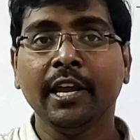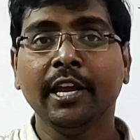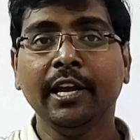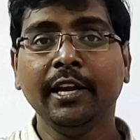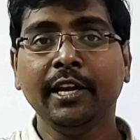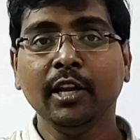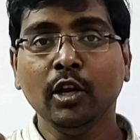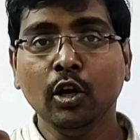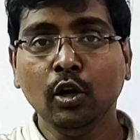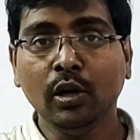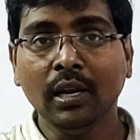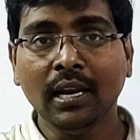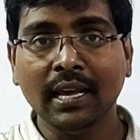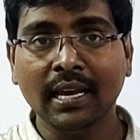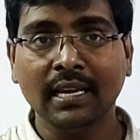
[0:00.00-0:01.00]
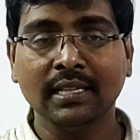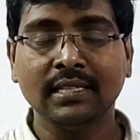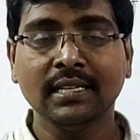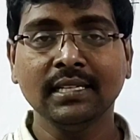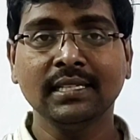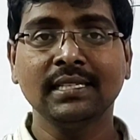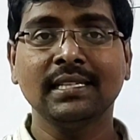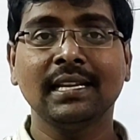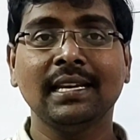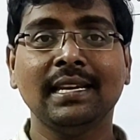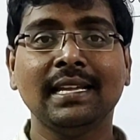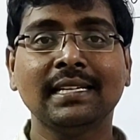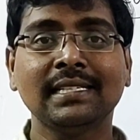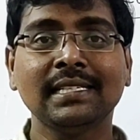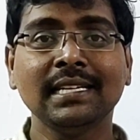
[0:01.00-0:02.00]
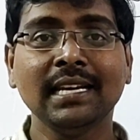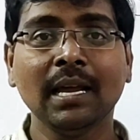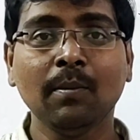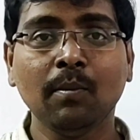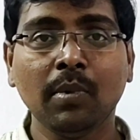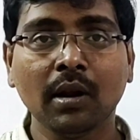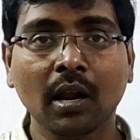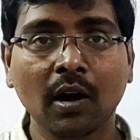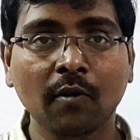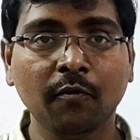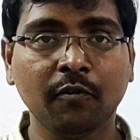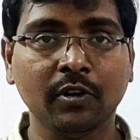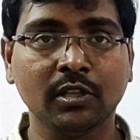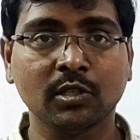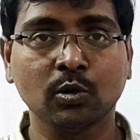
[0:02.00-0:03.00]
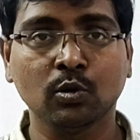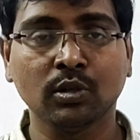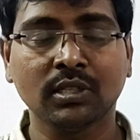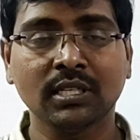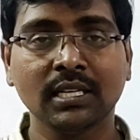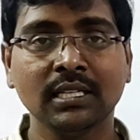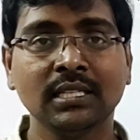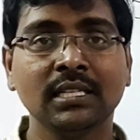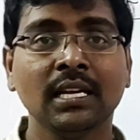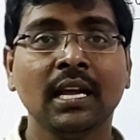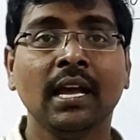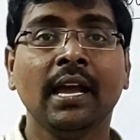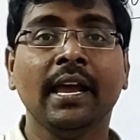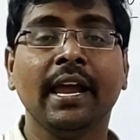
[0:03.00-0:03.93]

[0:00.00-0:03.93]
it utilizes less number of resources